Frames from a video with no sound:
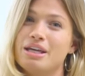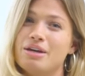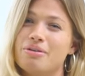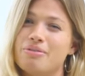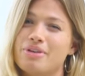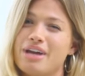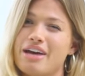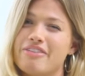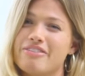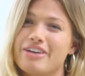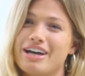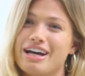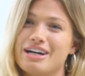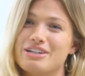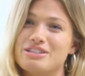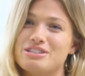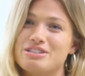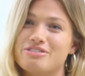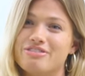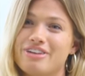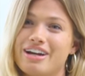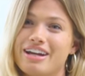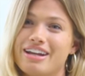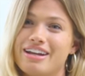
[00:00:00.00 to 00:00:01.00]
We have a house
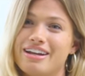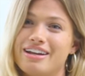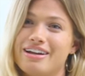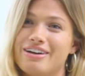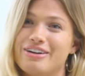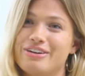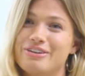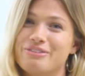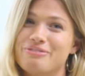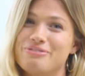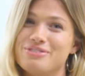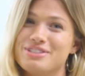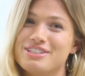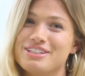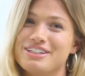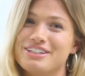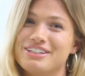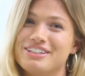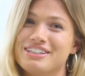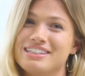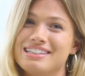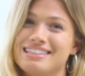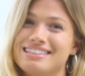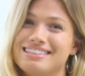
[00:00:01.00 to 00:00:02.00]
divided at home, so
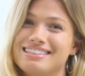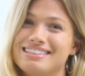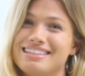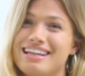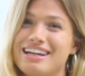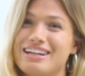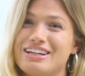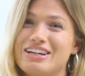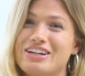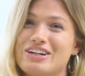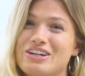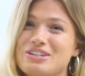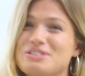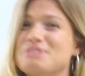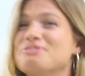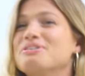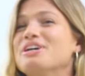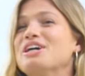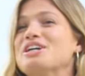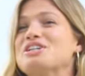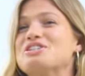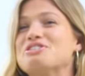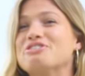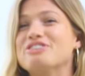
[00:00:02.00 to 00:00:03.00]
that could cause some
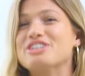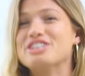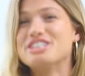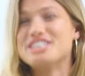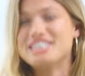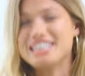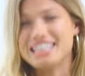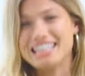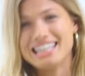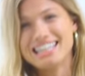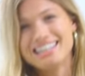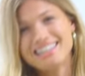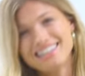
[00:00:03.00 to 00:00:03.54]
controversy.